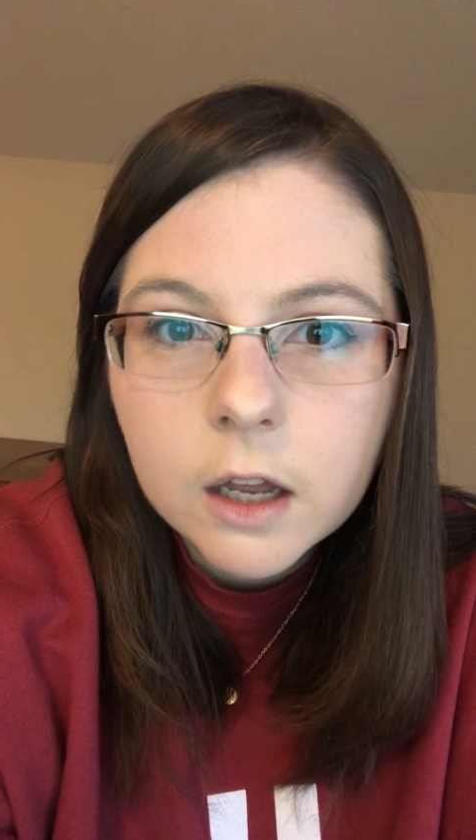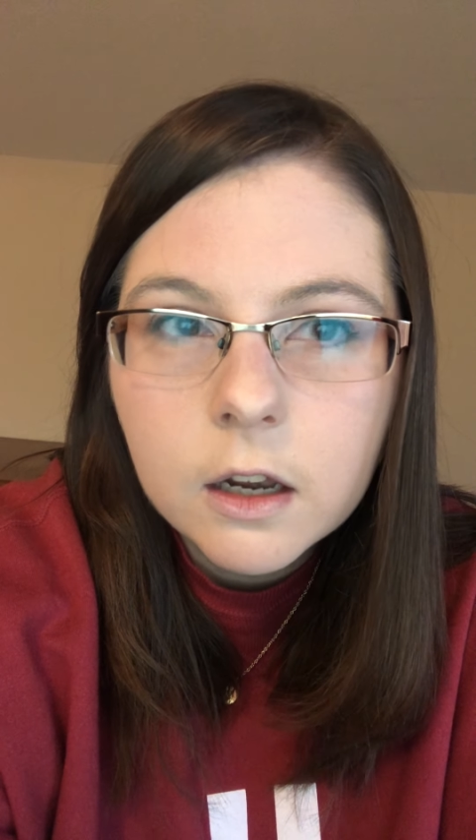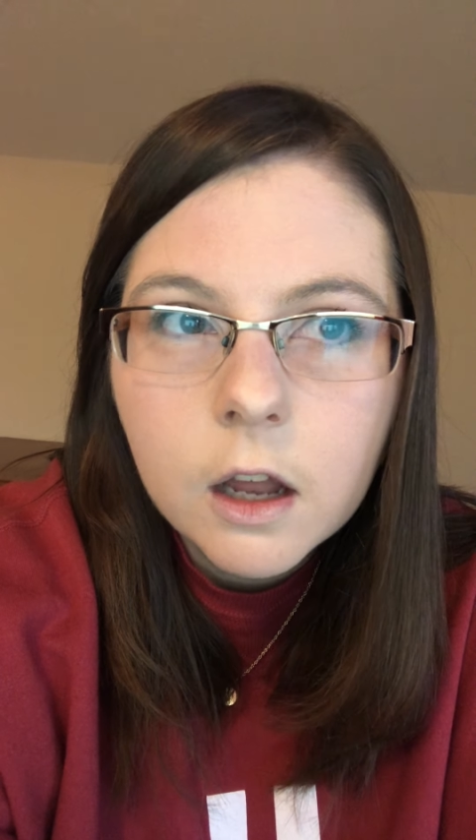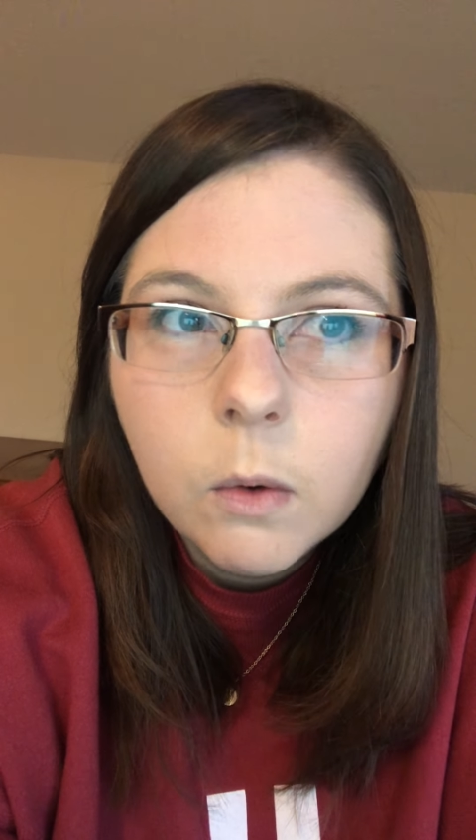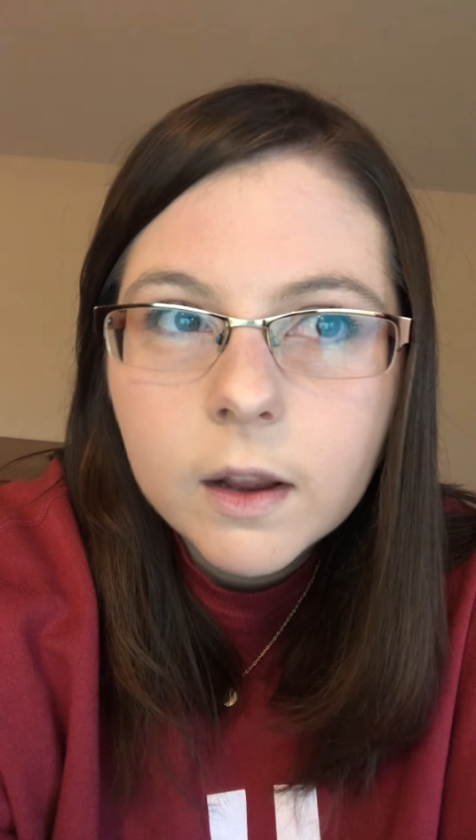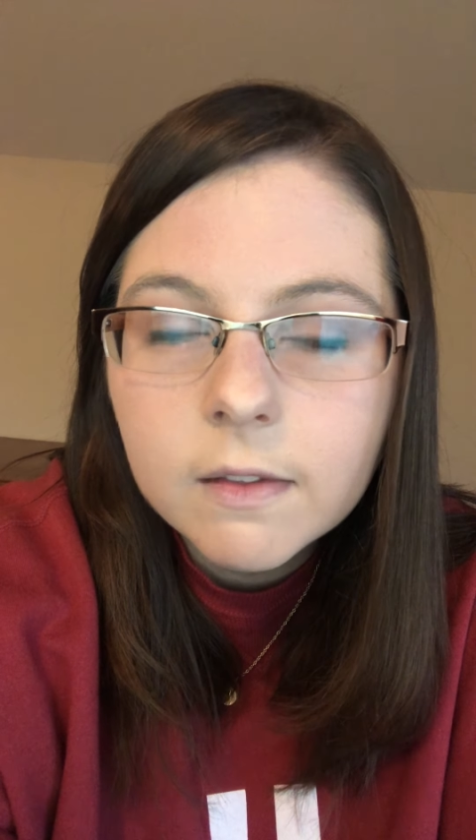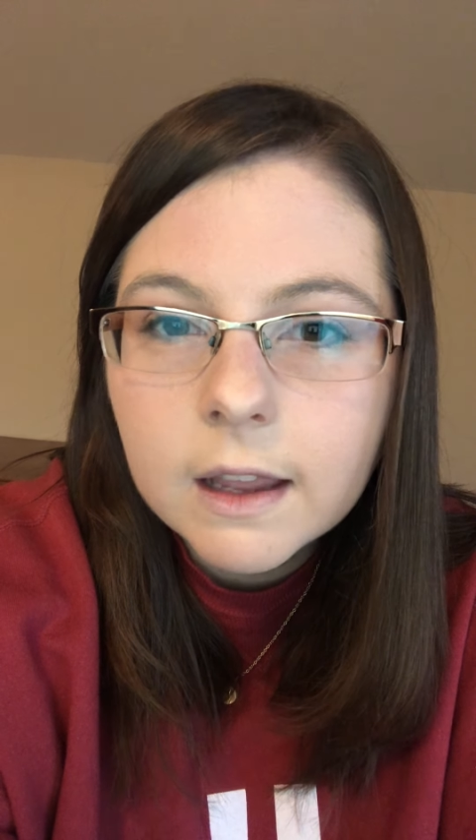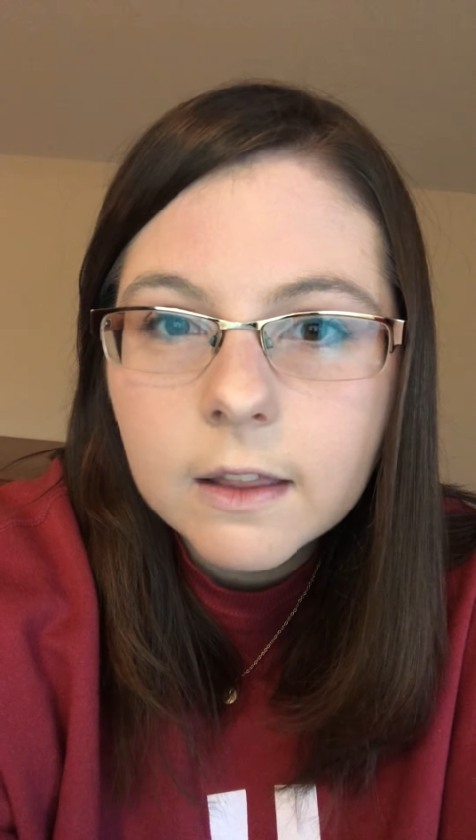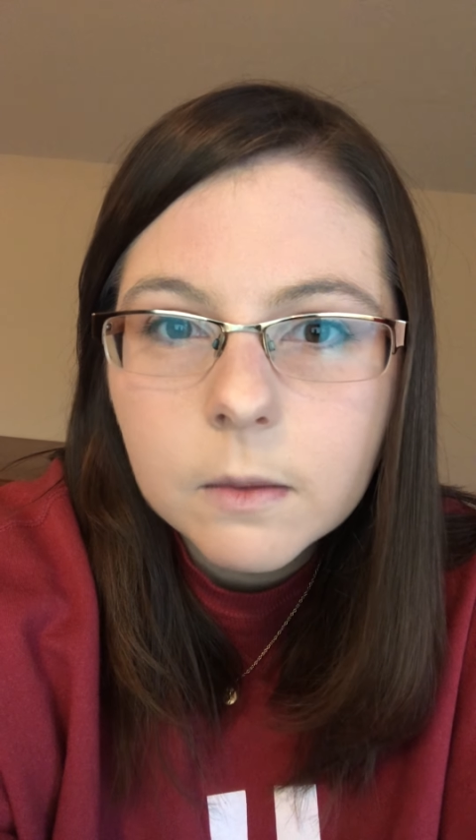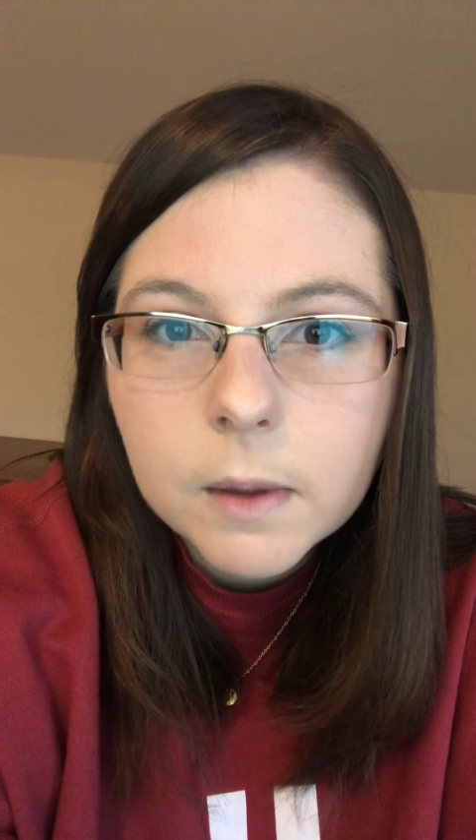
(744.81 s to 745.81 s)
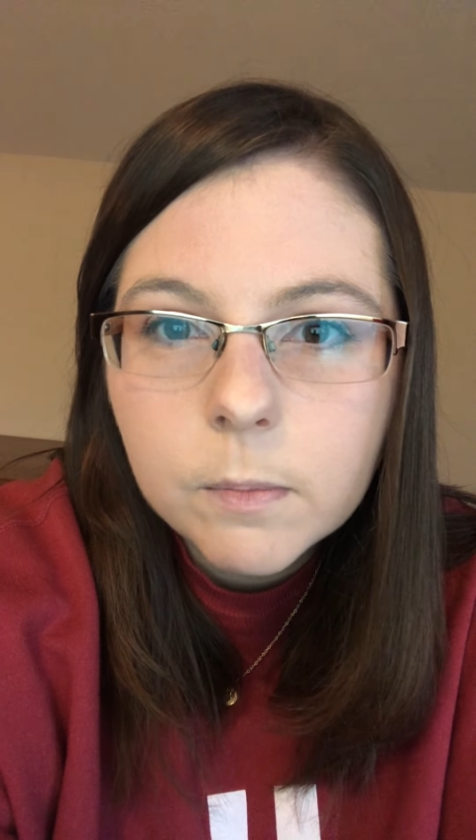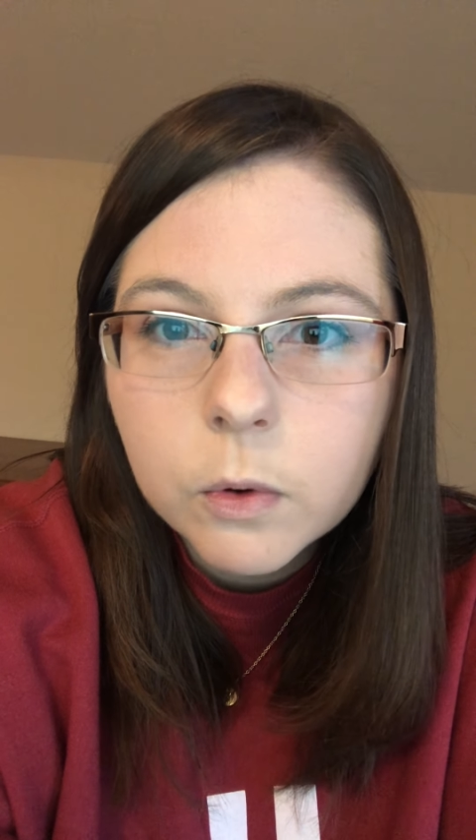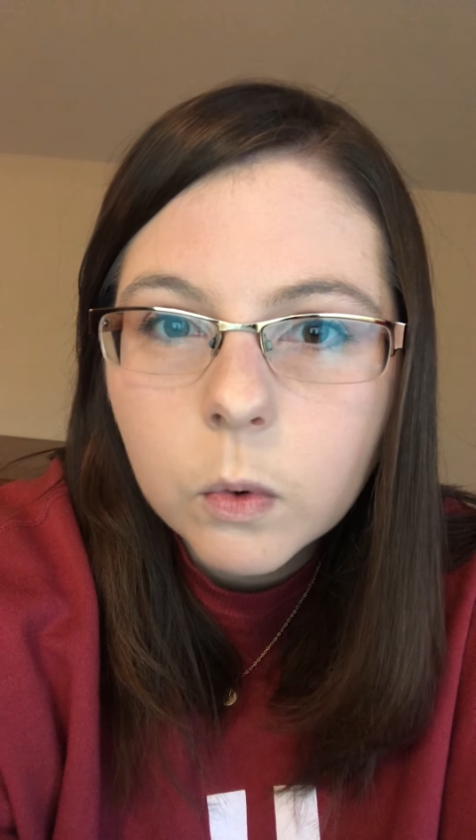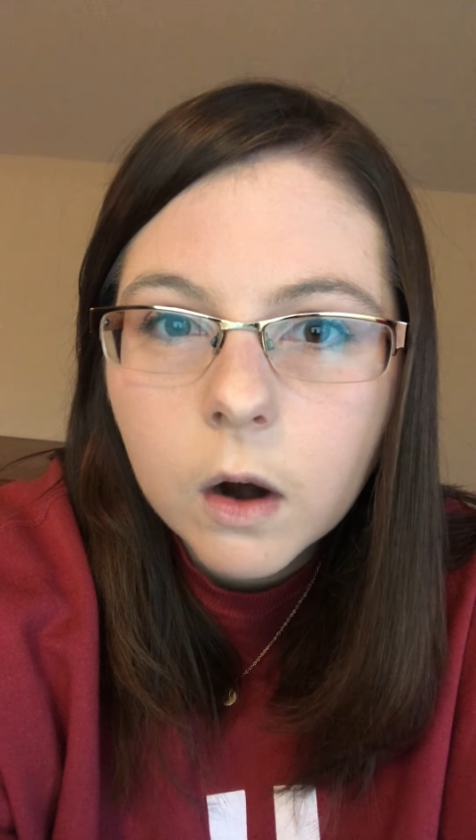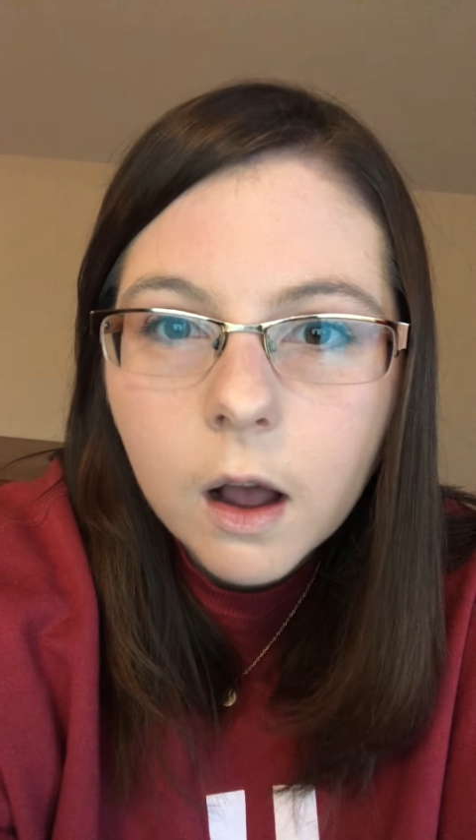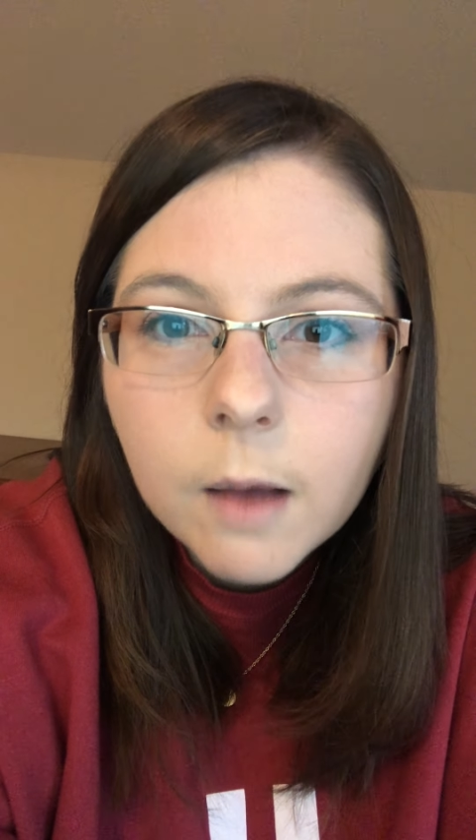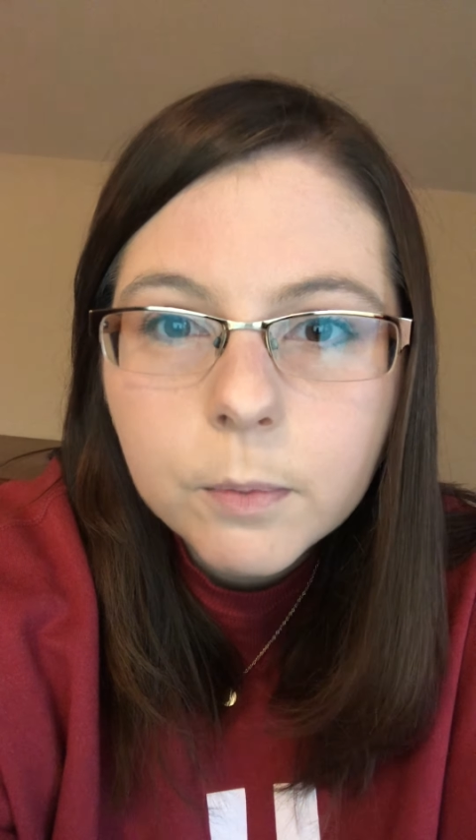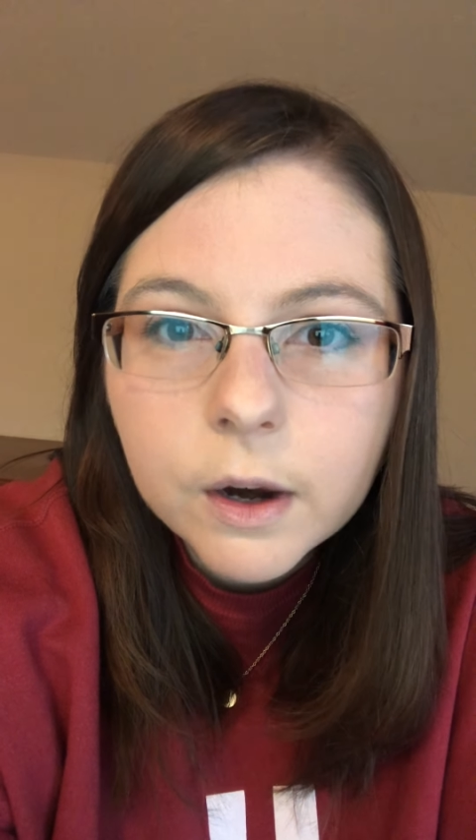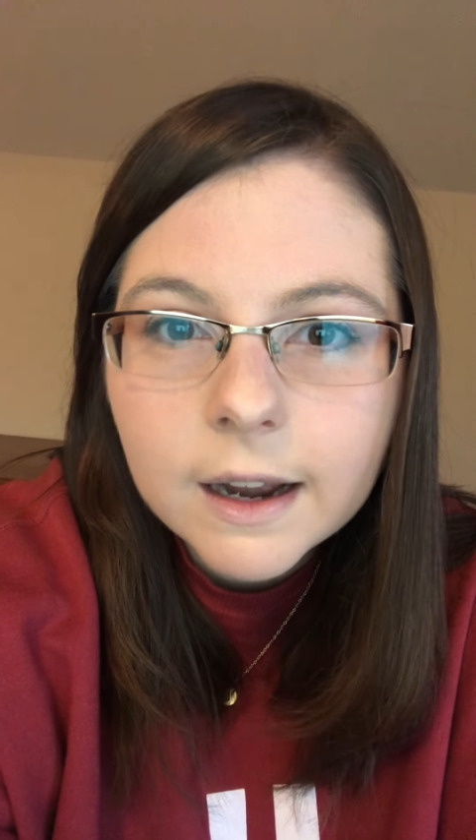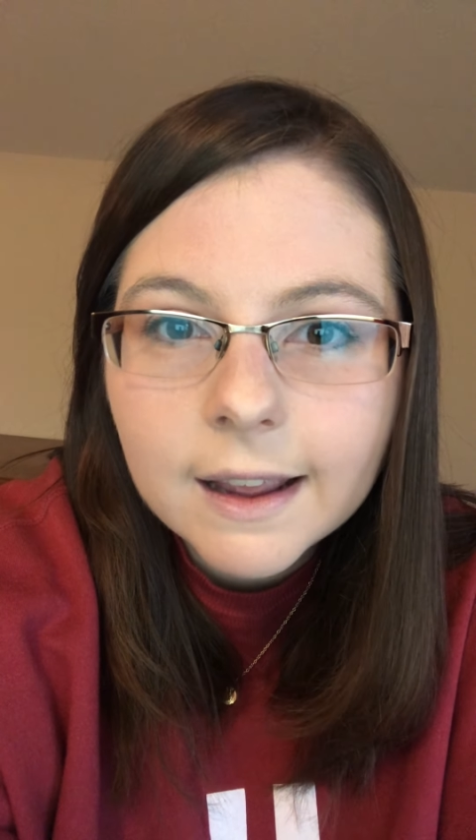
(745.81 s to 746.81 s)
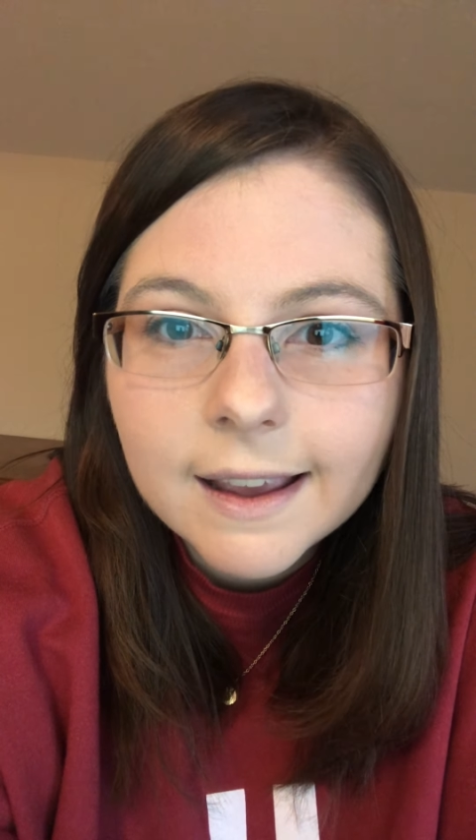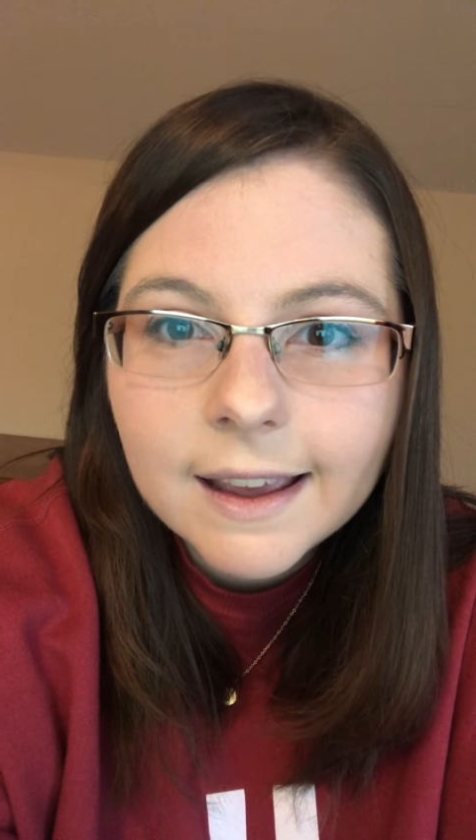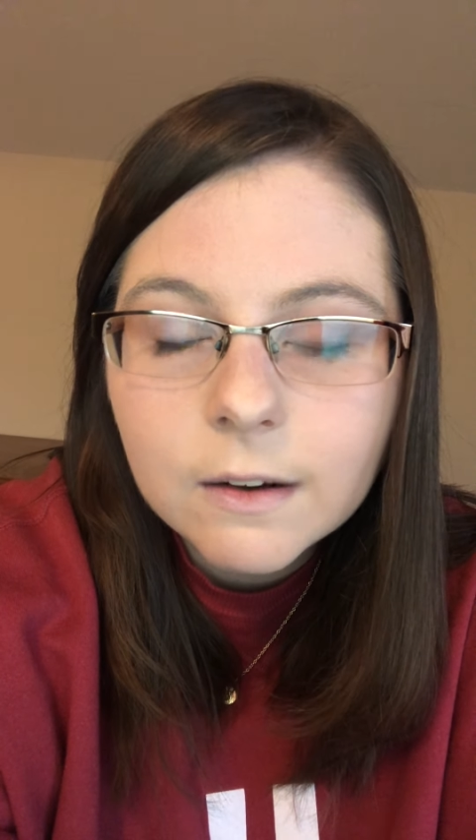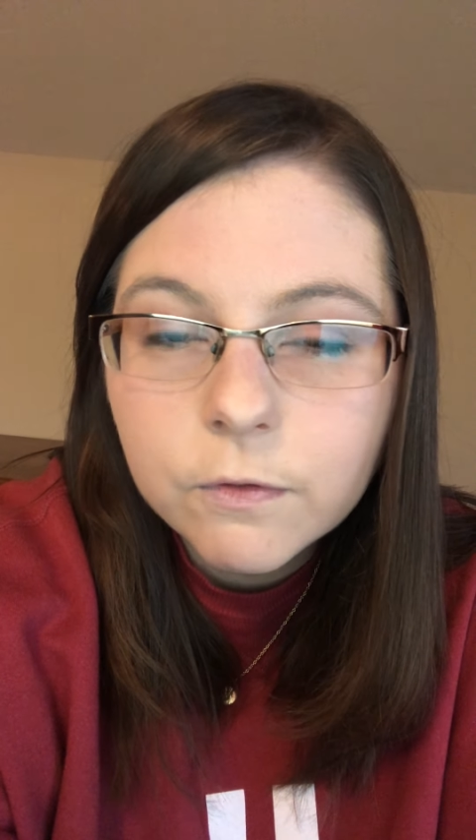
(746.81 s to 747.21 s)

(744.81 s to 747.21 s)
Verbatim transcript: unknowingly and the people who are operating it